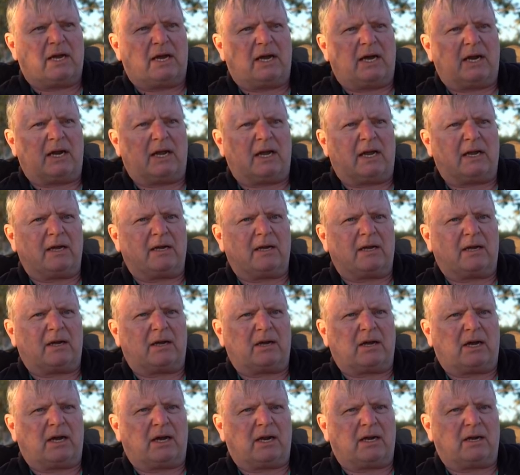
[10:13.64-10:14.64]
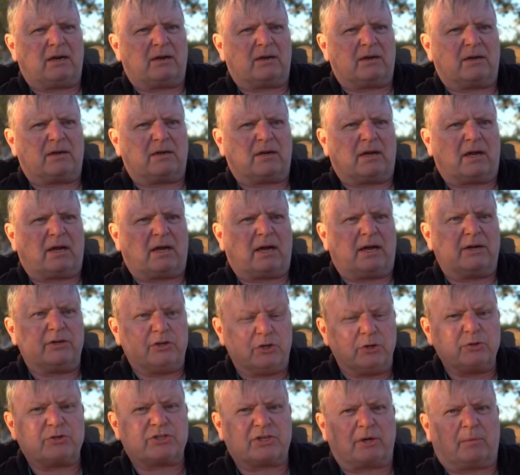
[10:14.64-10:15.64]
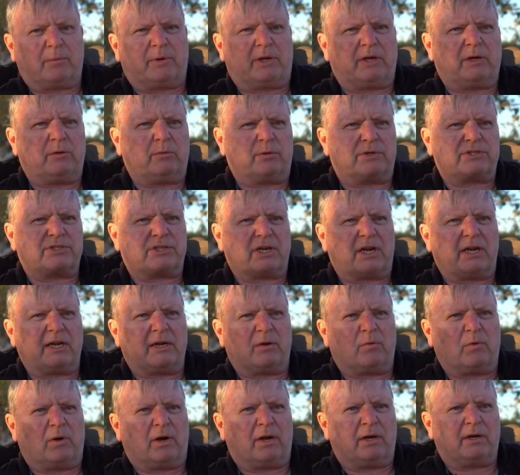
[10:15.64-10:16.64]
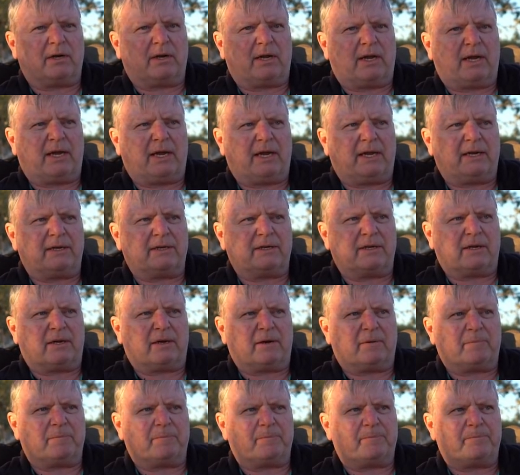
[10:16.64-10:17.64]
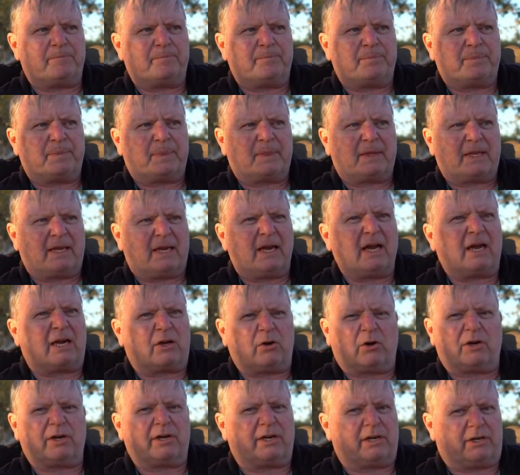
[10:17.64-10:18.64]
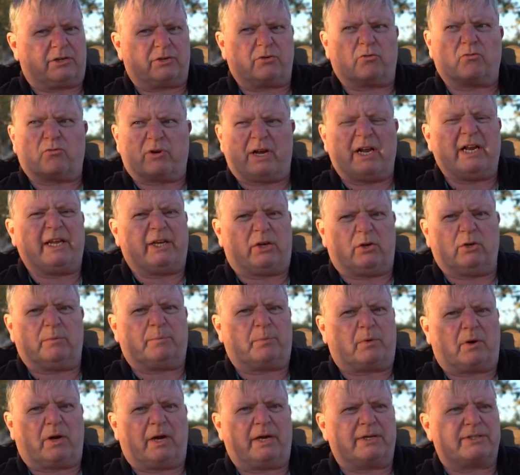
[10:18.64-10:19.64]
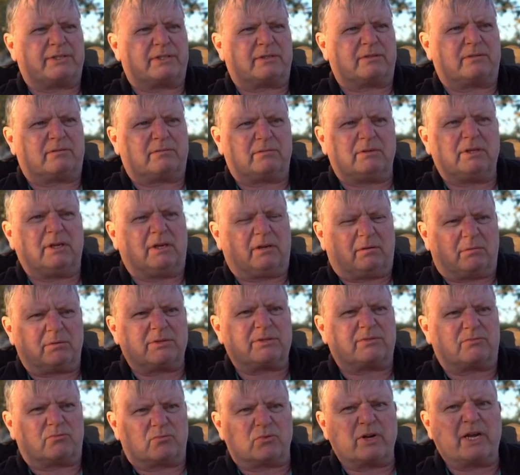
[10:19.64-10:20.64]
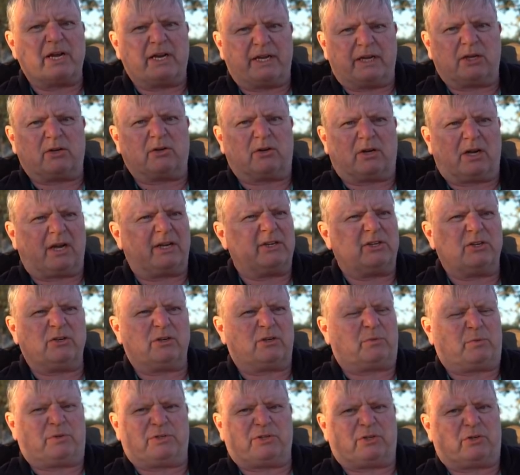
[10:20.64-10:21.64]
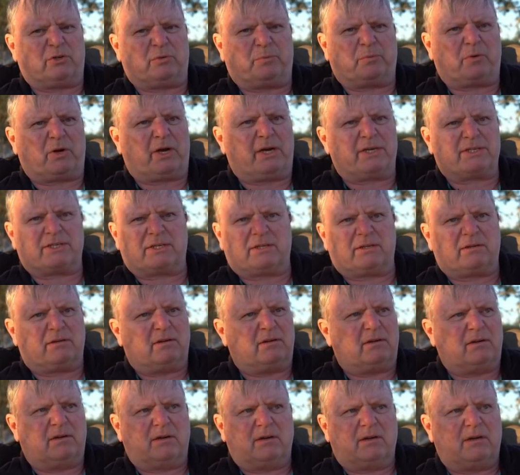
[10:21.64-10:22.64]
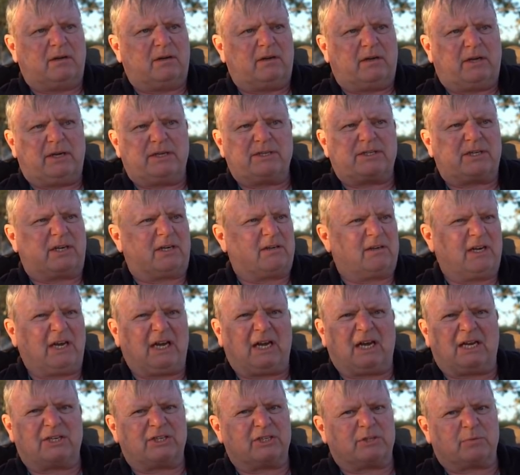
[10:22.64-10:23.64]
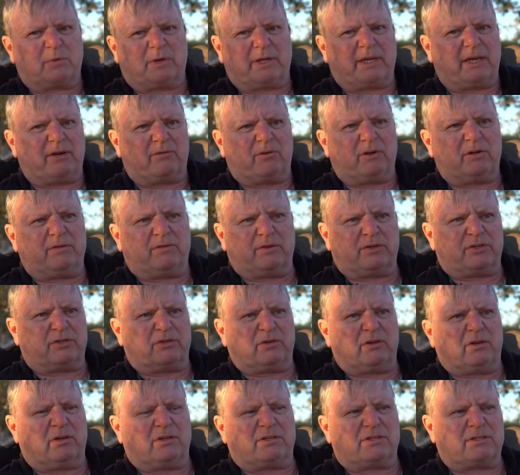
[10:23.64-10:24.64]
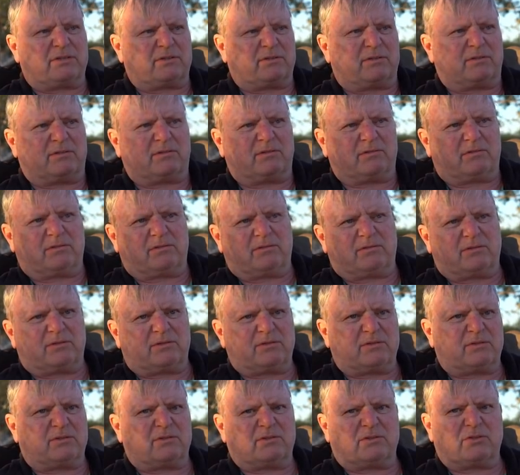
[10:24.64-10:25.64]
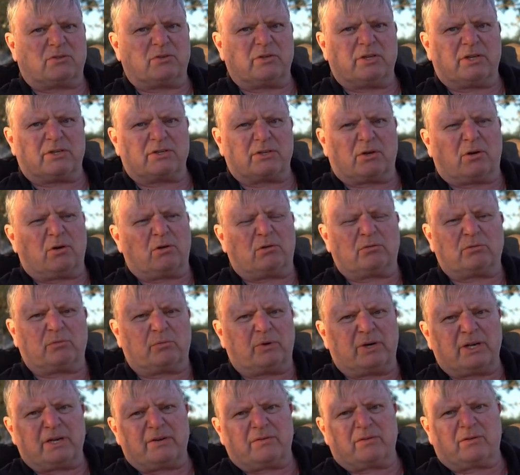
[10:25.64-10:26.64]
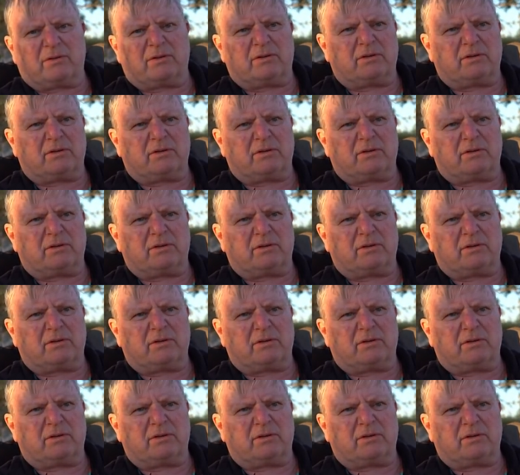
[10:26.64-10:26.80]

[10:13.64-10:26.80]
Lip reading: And I knew somebody who was selling one, and I got it at a really good price. You know, it was really good. I knew it was a good price, and he said, yeah, I just want to get rid of it. You know, it's 2 years old or whatever.